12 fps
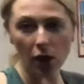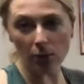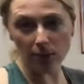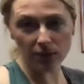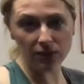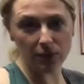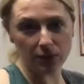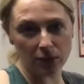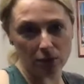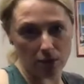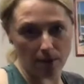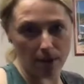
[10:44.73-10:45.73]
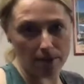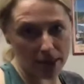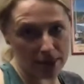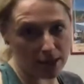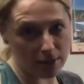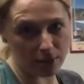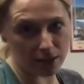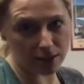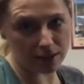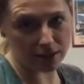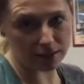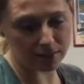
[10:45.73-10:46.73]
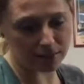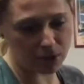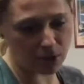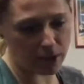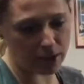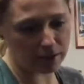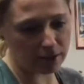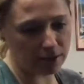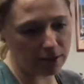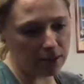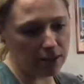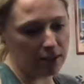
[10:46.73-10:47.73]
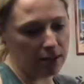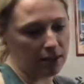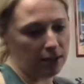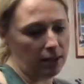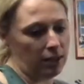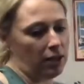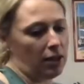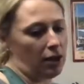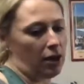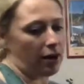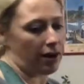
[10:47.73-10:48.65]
almost done with the warm up, and then we're going to tell some stories. Yay! All